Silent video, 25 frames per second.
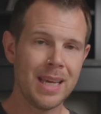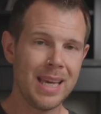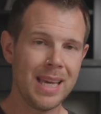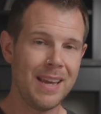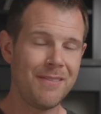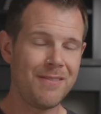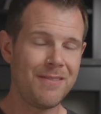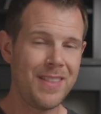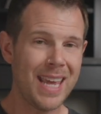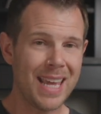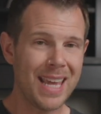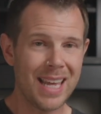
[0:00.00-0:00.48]

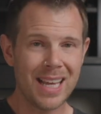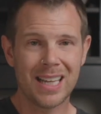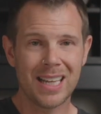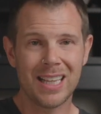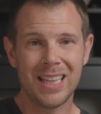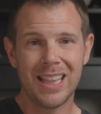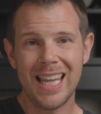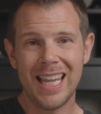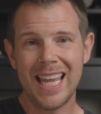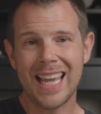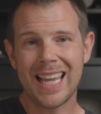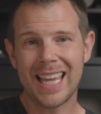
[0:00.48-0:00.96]
if they can
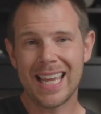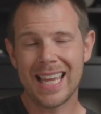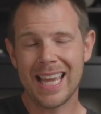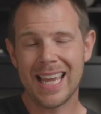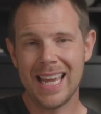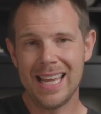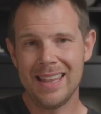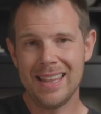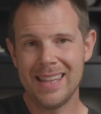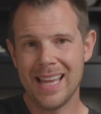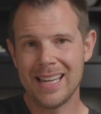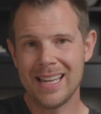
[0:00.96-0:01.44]
click
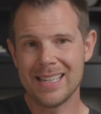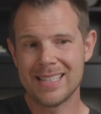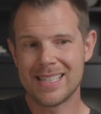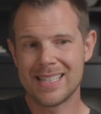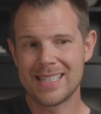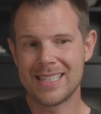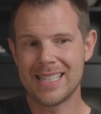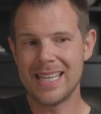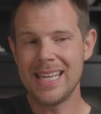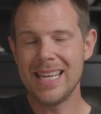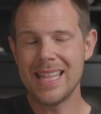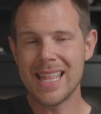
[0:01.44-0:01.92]
and then
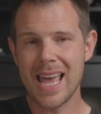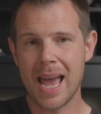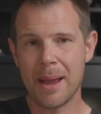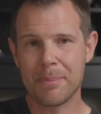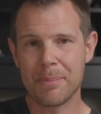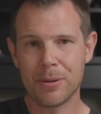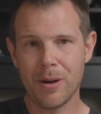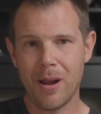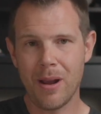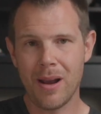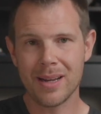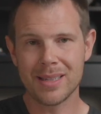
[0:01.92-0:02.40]
see
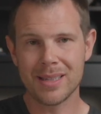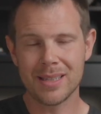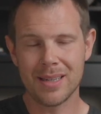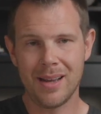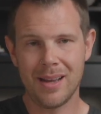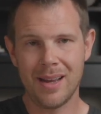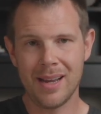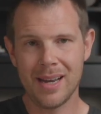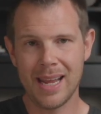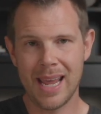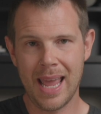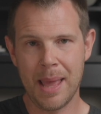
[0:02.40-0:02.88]
that product
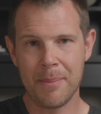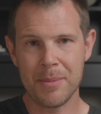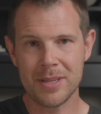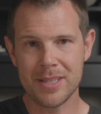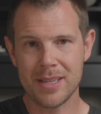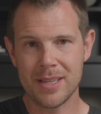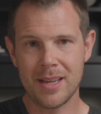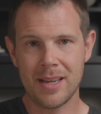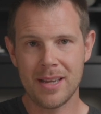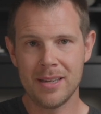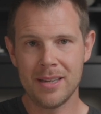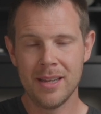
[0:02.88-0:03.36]
on
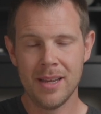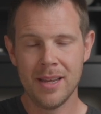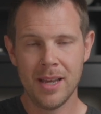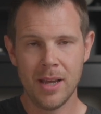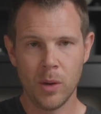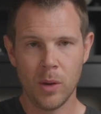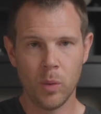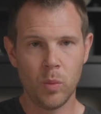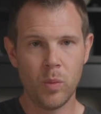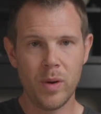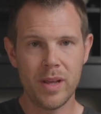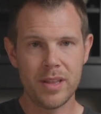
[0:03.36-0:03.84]
Amazon
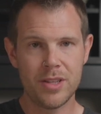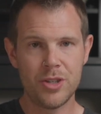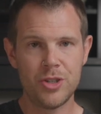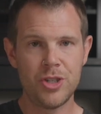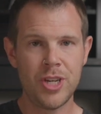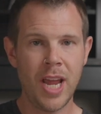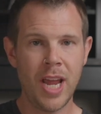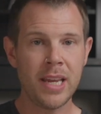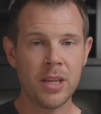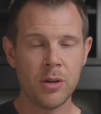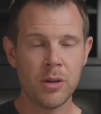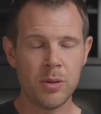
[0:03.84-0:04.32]
with
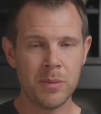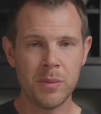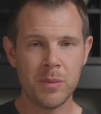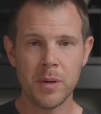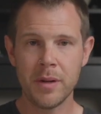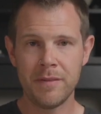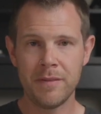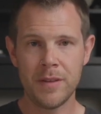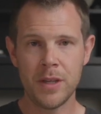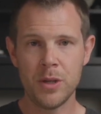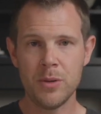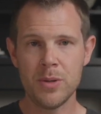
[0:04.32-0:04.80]
genuine
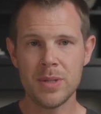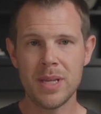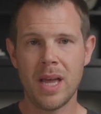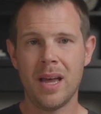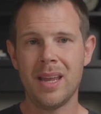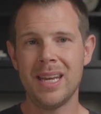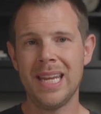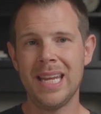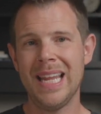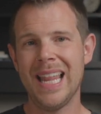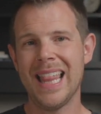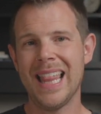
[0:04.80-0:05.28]
reviews
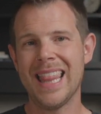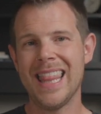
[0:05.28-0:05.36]
on it,